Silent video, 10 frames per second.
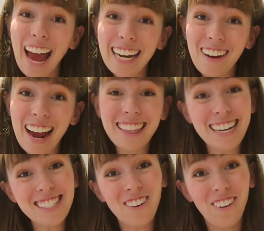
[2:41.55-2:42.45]
Anyway,
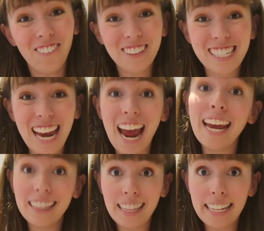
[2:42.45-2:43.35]
that is all for today.
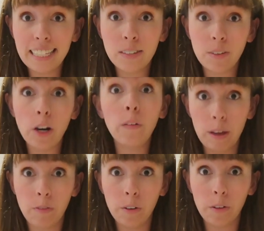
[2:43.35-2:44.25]
Like this video
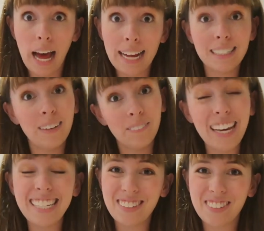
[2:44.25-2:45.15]
if you liked it and
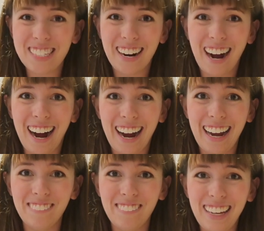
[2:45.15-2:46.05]
please
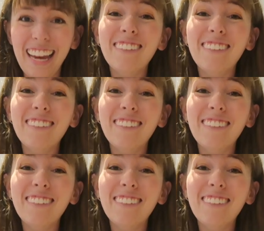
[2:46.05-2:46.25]
subscribe.